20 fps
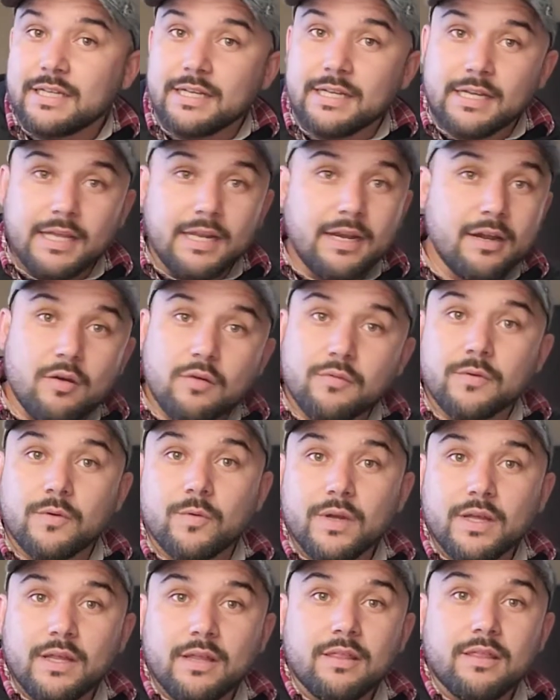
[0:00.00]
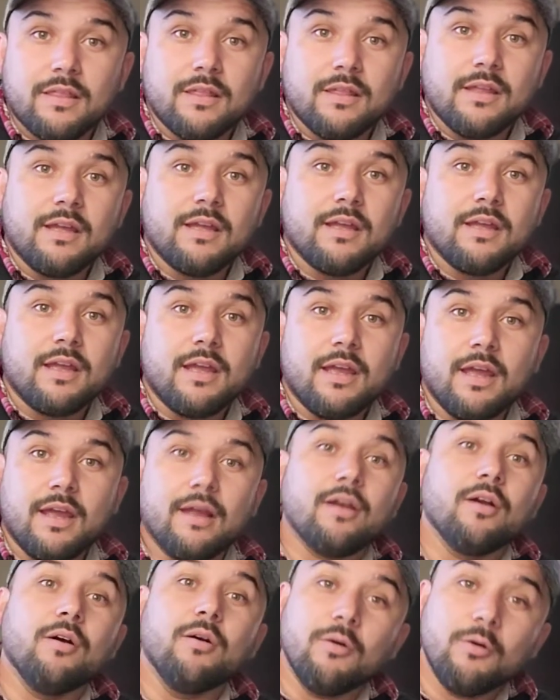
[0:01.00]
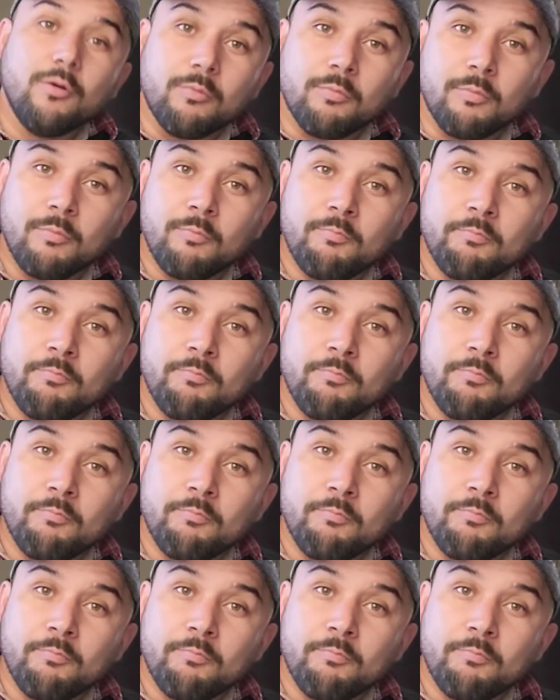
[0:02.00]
get it over with, and go home.